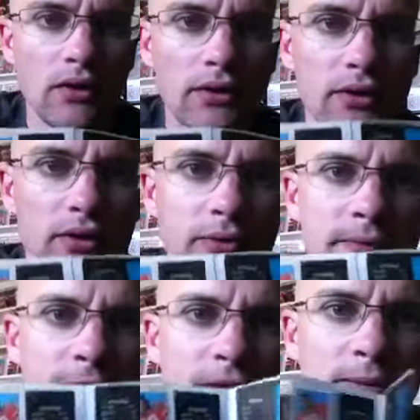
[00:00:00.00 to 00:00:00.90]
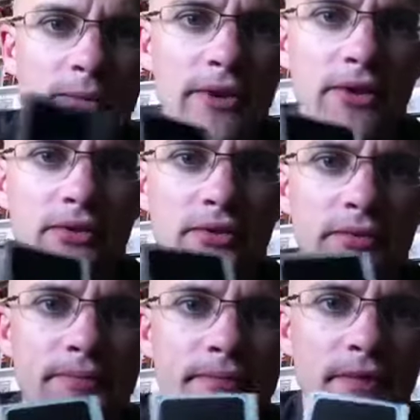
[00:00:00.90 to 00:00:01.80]
So that's pretty
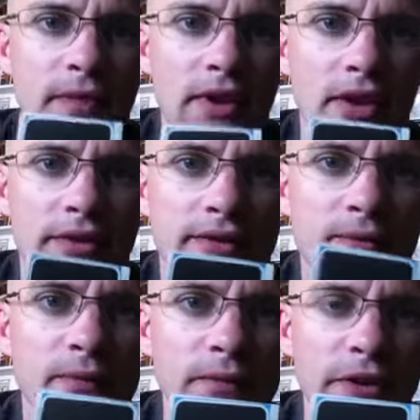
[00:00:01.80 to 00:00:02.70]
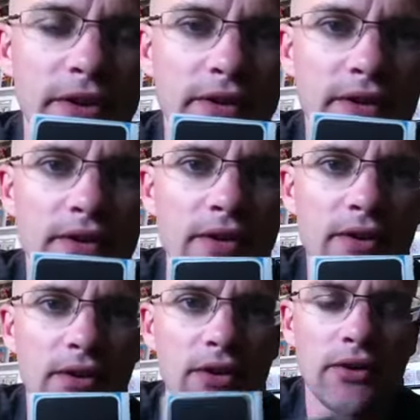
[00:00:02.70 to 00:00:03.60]
cool, and I really dig the
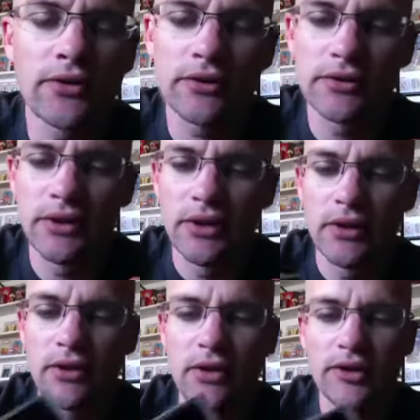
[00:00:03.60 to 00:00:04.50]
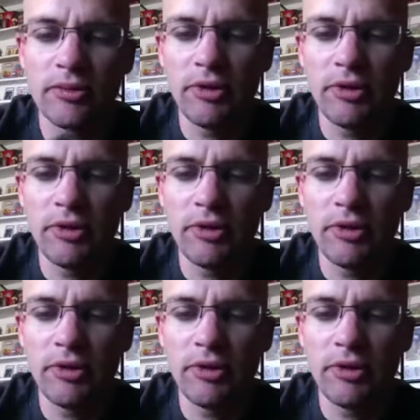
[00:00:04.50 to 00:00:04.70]
logo on the